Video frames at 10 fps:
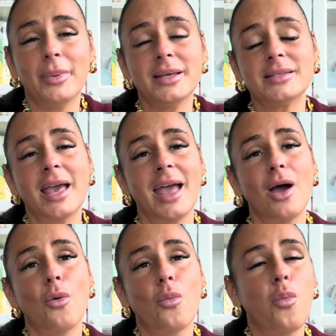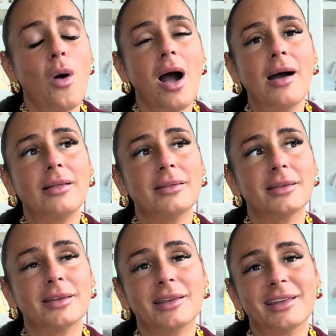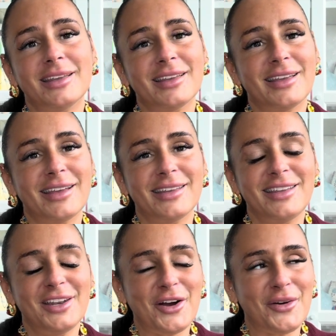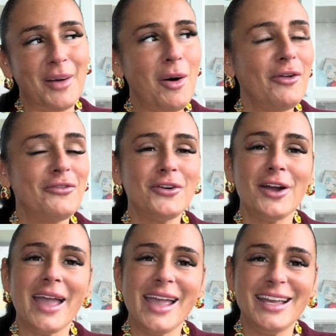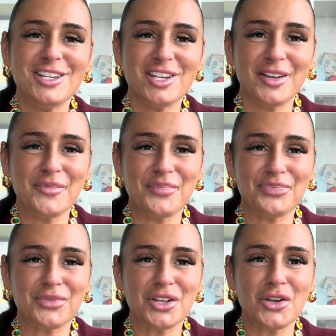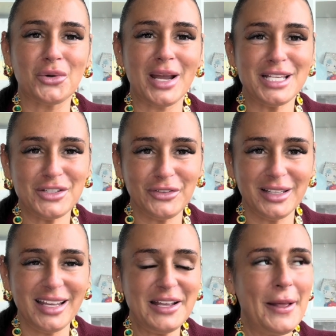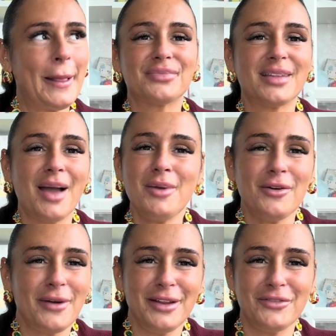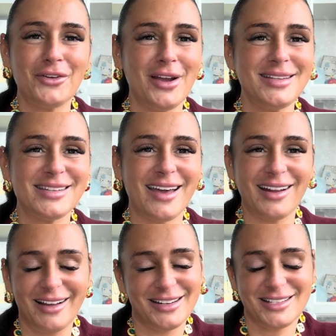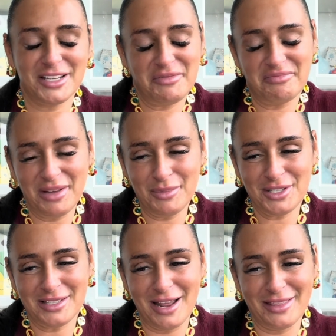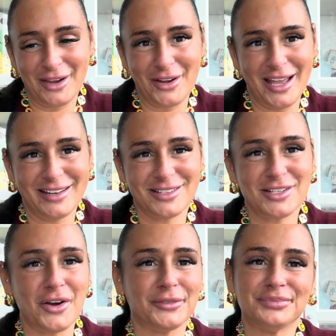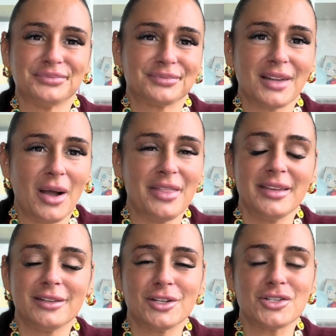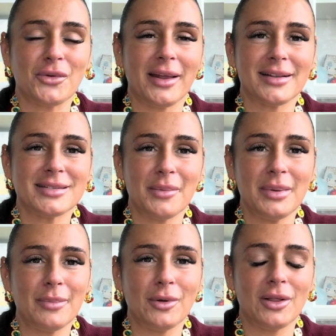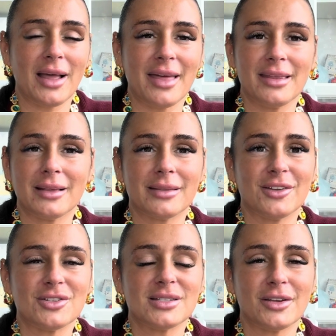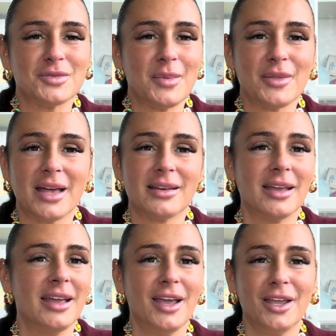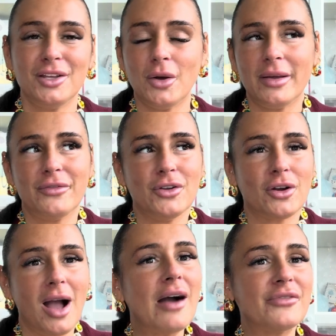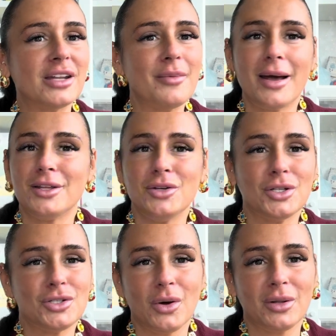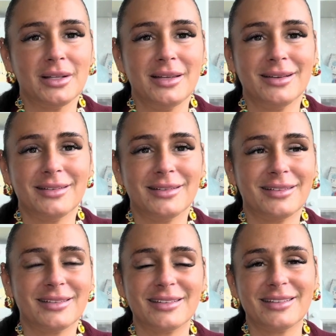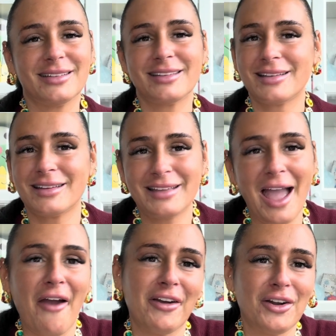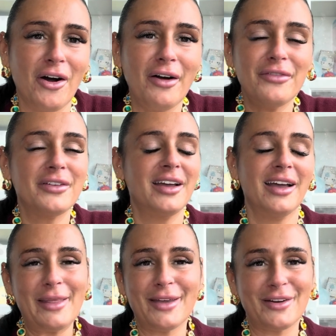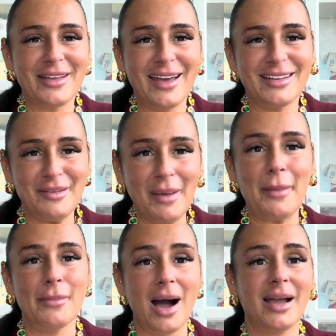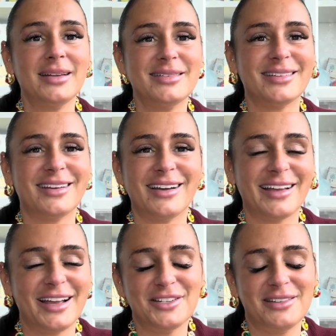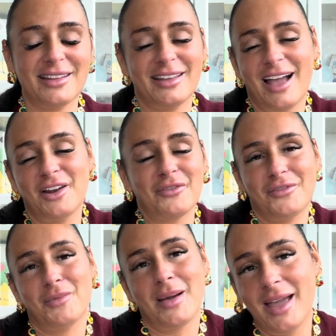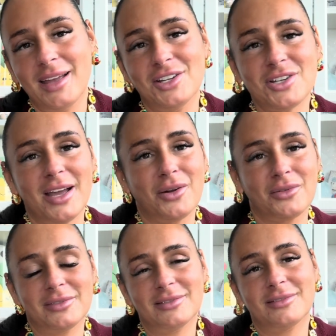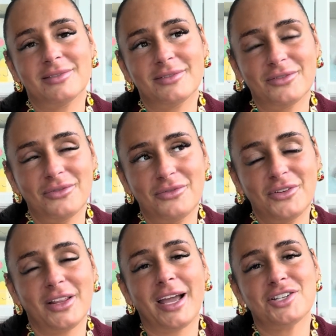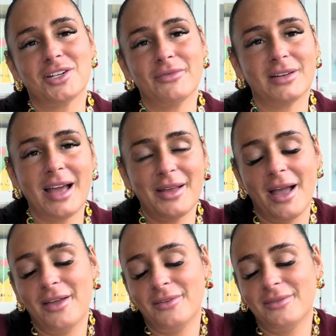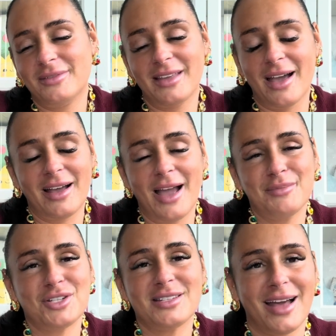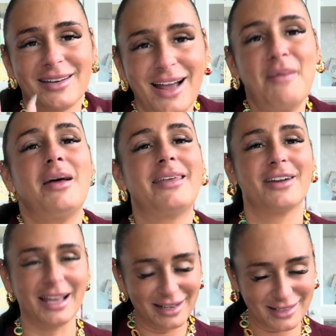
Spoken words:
Because while, I'm all for aging gracefully, I'm not ready for grays yet, honestly. I'm just not there yet. So I think it looks great on some people. I think there's people that, if you're confident about it, you can totally carry it off. I'm not there yet in my mind. I don't feel my age. I don't feel like I should even, I'm not there yet.